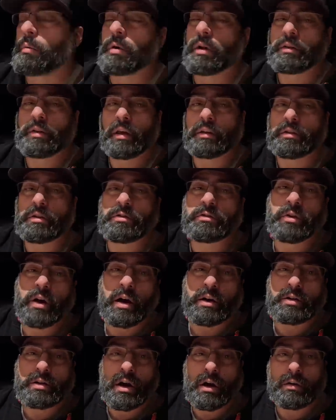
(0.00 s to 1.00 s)
I'm going to take this
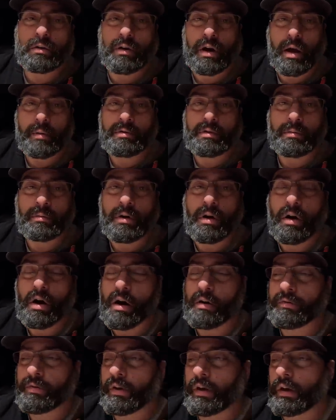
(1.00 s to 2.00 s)
trash out, grab some
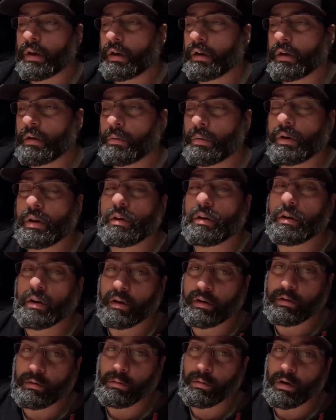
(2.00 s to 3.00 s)
coffee. We need to
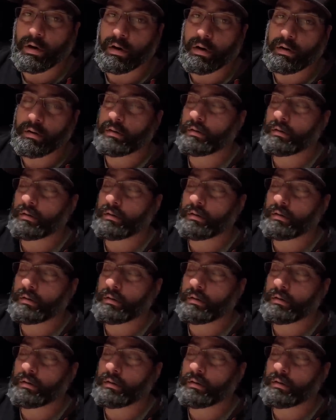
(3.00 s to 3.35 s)
get to work.